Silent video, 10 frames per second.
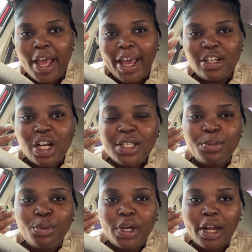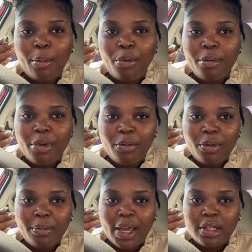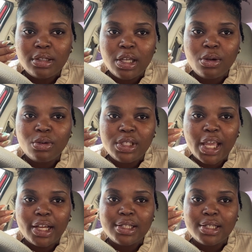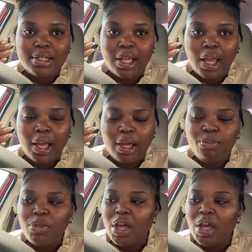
I tried to book an appointment with my nail tech today.